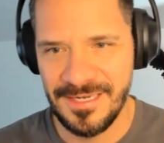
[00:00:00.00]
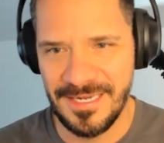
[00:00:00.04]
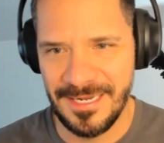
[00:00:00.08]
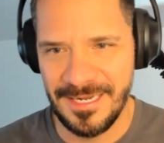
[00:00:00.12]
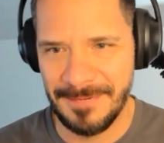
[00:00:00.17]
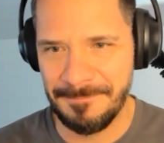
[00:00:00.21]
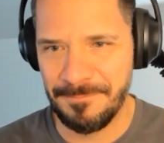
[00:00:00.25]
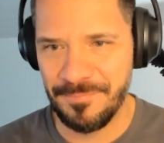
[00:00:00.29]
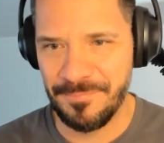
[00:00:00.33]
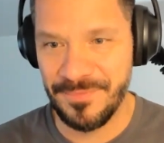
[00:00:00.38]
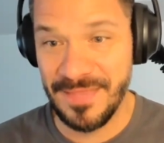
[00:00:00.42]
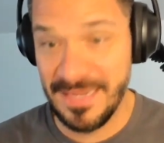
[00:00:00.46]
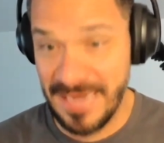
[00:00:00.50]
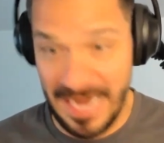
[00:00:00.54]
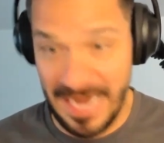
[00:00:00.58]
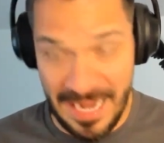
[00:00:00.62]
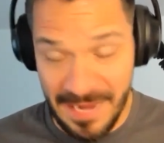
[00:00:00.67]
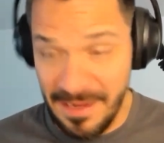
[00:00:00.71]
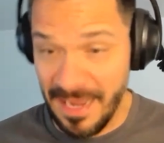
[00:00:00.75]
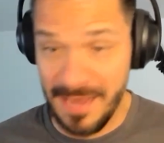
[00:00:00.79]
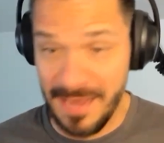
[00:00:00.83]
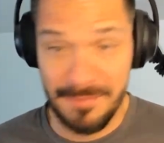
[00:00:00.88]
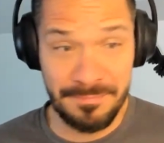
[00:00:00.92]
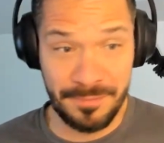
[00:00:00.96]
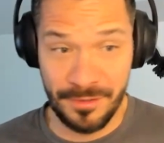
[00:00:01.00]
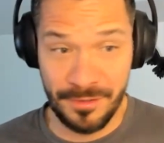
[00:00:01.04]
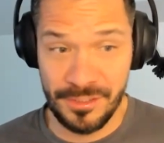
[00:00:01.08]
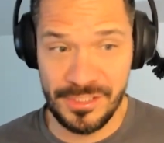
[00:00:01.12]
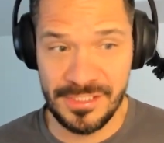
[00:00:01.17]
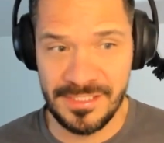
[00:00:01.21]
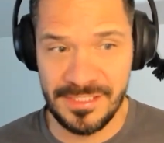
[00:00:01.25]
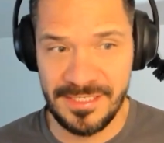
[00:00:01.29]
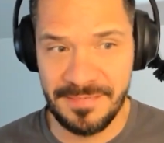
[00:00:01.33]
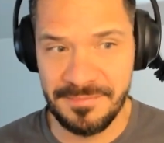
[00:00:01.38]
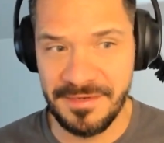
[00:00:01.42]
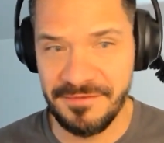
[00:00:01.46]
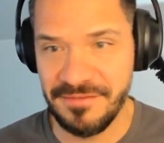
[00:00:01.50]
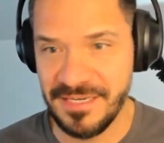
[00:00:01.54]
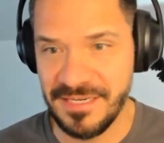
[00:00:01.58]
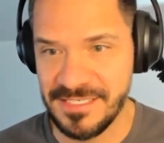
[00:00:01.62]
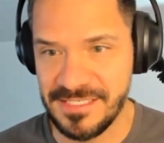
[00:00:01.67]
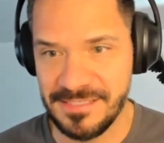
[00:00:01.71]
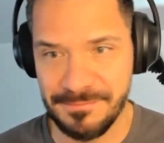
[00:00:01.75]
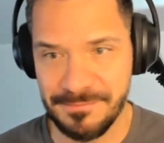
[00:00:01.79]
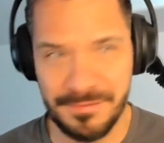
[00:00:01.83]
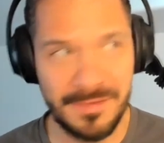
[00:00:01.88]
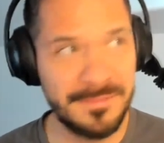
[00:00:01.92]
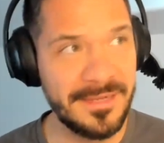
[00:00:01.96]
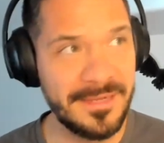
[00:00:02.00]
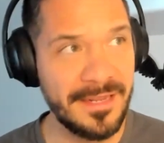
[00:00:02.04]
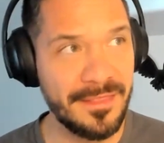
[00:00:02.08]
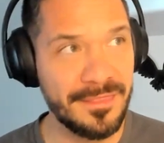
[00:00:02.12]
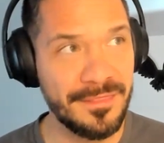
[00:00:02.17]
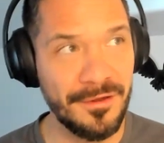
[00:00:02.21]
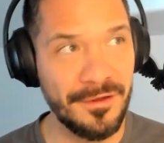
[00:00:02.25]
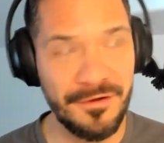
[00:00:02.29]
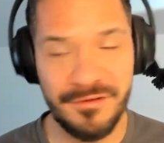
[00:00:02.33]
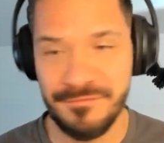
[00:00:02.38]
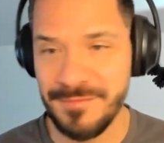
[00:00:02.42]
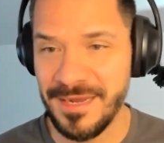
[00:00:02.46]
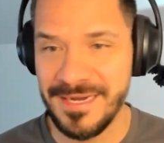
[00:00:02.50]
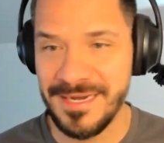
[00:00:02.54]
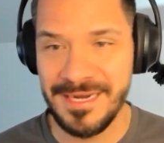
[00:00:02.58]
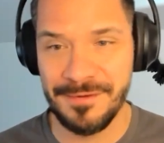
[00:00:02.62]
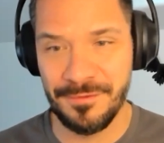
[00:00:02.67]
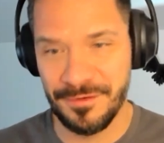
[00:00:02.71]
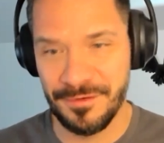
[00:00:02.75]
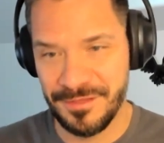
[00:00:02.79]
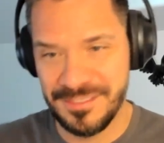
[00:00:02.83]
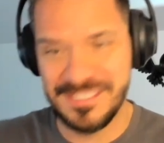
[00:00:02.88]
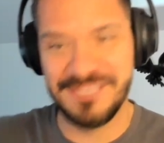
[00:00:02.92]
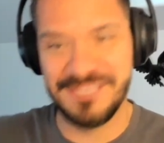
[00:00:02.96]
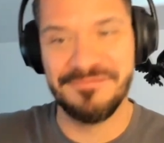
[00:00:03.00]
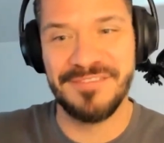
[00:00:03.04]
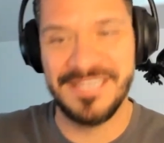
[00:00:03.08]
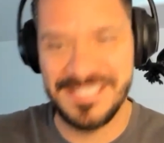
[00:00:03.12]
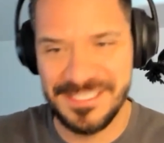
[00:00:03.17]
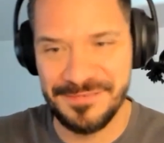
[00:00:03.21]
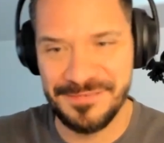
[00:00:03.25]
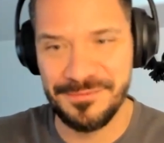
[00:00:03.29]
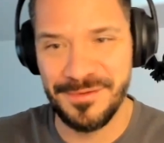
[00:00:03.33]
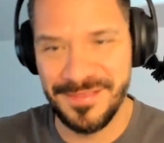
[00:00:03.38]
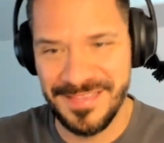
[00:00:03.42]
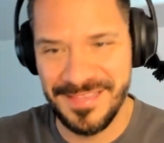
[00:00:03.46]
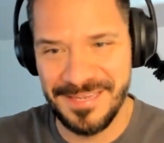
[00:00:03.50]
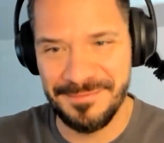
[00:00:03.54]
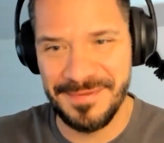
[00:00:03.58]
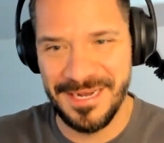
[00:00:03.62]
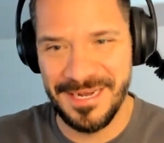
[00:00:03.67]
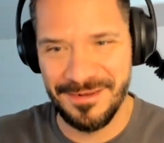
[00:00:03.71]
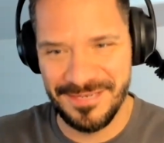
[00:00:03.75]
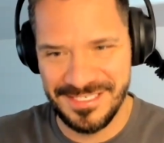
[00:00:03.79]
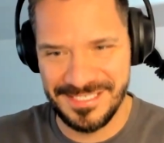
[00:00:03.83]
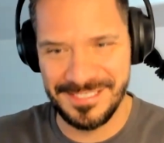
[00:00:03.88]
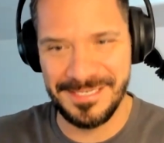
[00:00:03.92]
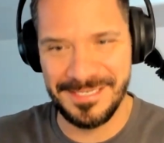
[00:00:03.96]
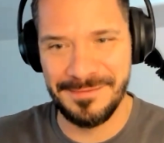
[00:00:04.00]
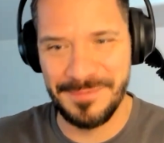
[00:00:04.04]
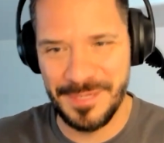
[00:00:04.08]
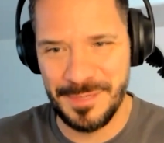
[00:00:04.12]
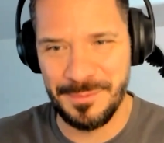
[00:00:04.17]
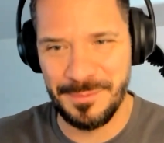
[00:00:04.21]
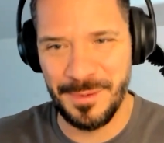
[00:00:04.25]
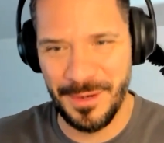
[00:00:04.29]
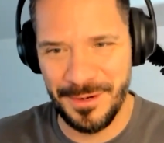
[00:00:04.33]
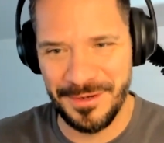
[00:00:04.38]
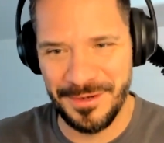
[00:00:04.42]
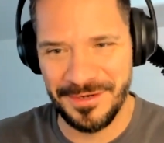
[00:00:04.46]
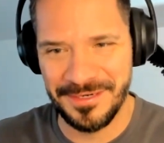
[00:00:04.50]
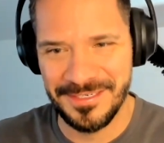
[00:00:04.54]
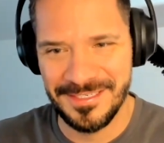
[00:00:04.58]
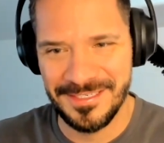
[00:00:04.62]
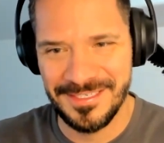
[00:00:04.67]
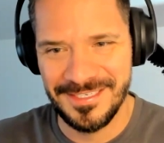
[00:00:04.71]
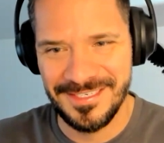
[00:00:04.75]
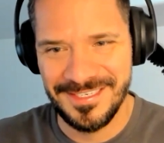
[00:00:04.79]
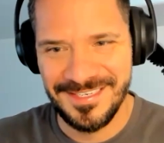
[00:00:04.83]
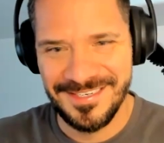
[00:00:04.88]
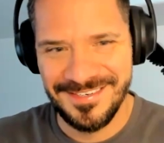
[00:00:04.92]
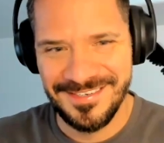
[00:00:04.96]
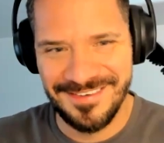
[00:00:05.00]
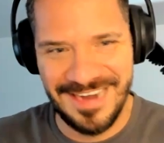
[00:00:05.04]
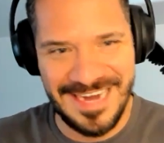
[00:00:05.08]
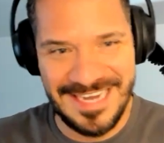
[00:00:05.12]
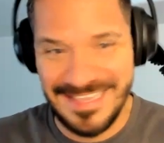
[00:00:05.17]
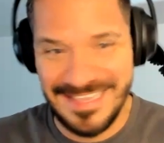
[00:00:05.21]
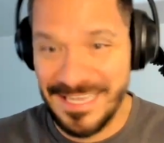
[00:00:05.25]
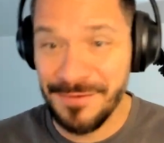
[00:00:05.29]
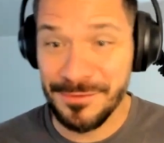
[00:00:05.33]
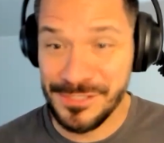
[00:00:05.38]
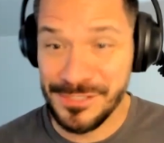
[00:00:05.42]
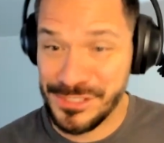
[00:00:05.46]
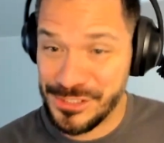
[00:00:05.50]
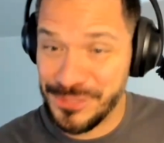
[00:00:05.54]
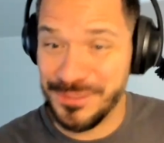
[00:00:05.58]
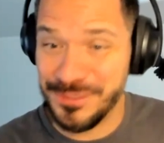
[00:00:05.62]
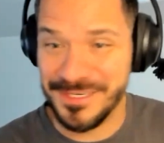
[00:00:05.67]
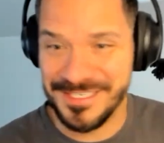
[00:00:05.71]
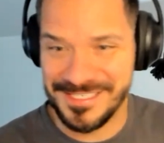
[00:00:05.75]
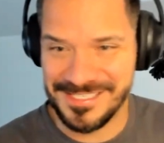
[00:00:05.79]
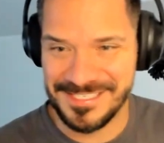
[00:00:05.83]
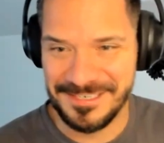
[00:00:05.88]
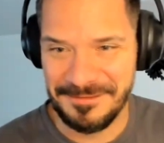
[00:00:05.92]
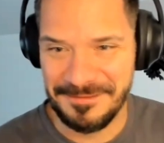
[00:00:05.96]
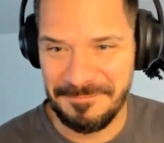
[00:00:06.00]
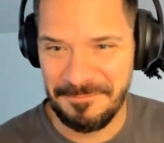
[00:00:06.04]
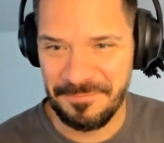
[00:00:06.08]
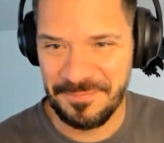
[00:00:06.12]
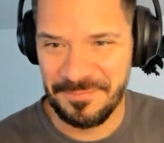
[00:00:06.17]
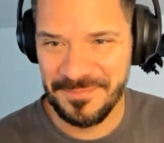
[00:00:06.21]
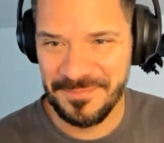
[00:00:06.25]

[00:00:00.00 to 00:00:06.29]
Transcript: that I personally am invested. Probably a third of my net worth is invested with them now as a limited partner, right? And they were students.